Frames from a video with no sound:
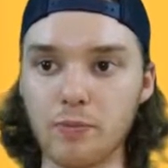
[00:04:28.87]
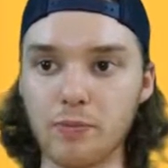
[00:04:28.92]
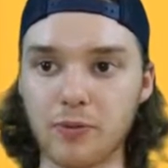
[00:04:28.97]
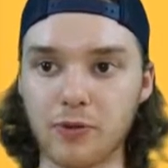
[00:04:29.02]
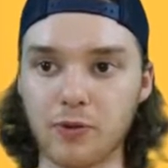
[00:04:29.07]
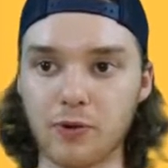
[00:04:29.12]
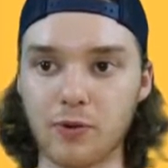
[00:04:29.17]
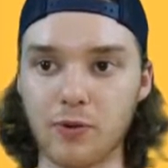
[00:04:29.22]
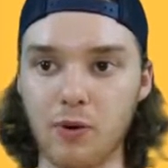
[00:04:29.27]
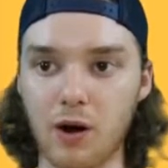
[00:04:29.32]
loop
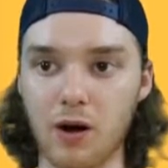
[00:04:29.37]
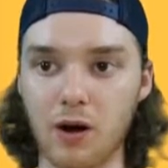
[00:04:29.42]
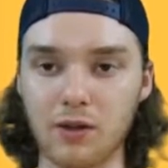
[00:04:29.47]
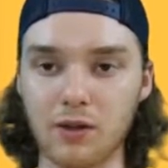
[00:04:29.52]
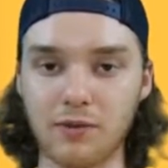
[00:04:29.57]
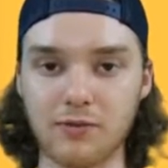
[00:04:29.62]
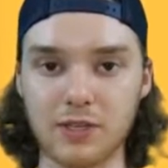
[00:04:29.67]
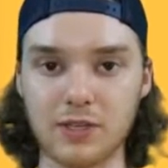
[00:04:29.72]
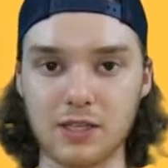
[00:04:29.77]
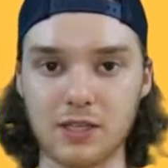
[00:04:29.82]
through
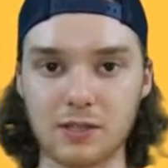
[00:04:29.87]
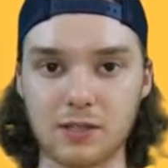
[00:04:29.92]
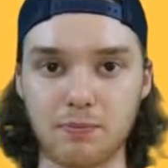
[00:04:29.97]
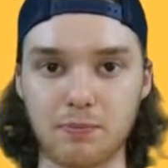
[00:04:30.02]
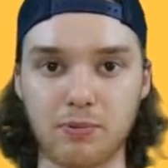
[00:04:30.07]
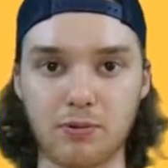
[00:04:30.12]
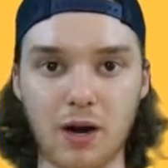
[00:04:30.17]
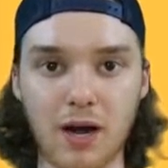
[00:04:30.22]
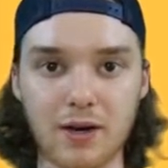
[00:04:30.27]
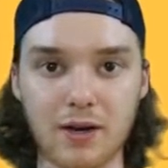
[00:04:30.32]
all of these
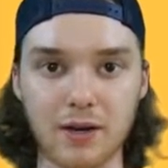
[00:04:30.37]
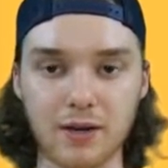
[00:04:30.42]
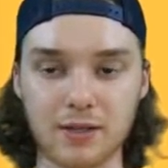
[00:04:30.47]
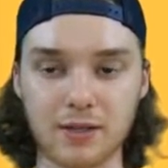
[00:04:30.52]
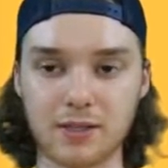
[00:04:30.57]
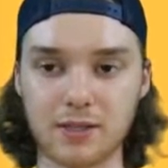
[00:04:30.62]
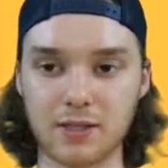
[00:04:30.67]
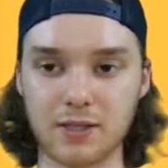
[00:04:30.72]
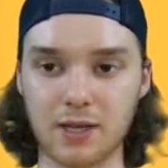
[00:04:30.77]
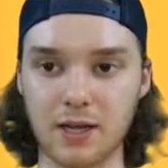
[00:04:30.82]

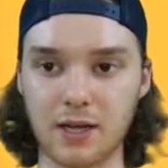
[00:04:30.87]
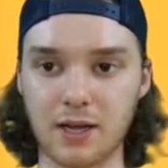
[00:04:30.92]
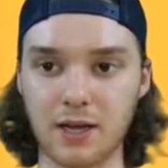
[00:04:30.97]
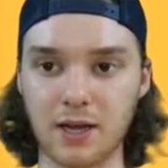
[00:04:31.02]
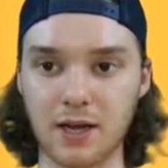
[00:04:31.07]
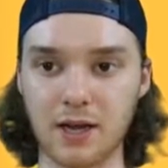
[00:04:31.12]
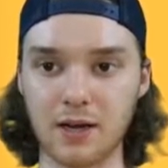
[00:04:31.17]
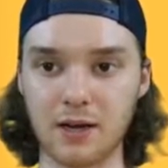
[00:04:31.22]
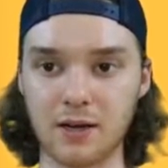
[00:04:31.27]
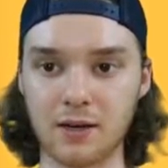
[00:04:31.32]
products
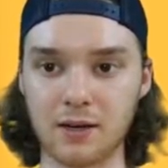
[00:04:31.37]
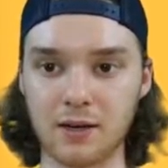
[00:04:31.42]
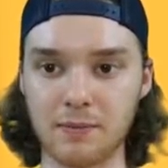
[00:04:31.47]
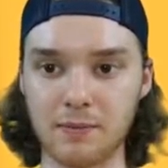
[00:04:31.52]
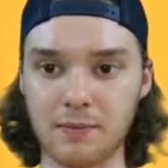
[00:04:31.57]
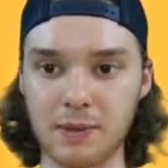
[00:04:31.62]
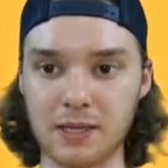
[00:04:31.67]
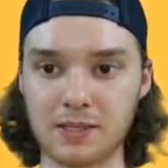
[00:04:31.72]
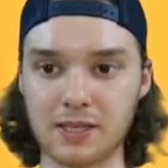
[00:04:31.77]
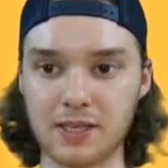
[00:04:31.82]

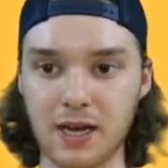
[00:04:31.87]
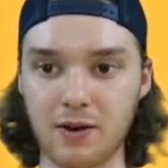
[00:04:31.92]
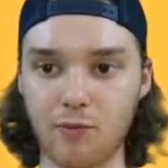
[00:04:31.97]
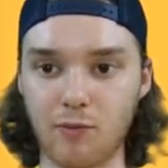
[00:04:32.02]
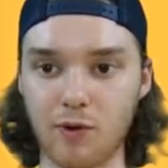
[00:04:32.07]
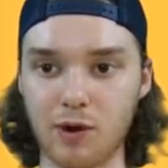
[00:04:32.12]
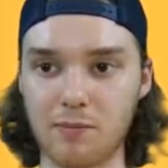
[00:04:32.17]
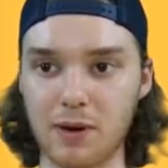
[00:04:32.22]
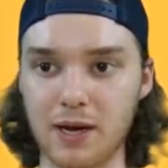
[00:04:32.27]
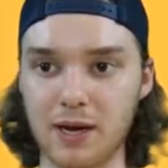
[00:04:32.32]
inside of
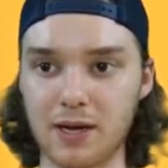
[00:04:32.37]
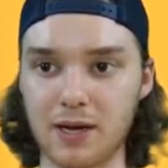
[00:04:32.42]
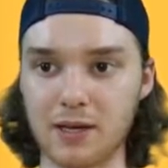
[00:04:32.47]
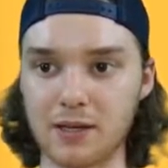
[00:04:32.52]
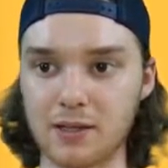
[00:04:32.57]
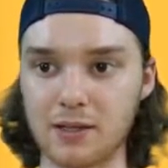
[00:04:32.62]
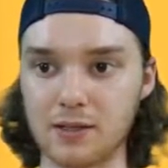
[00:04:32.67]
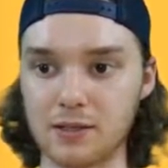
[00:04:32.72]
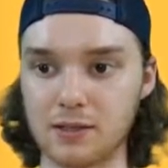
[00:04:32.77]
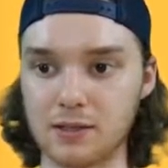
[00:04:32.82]
one of
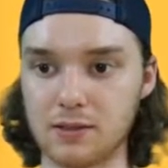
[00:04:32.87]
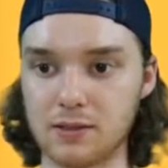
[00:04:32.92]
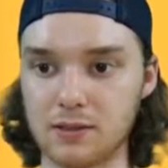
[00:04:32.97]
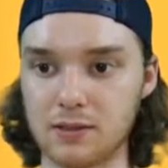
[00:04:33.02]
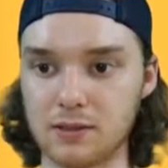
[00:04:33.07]
my